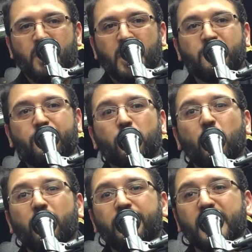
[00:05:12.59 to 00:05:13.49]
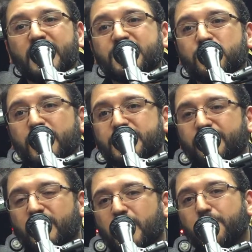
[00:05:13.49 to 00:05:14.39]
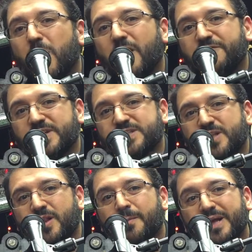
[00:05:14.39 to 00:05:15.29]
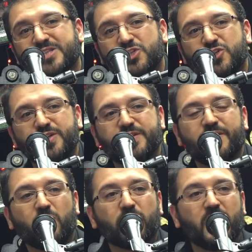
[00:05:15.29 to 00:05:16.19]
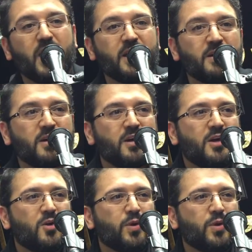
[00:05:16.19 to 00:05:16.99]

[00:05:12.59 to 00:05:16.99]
And if you go in the histories of our prophets and the messengers in the Quran,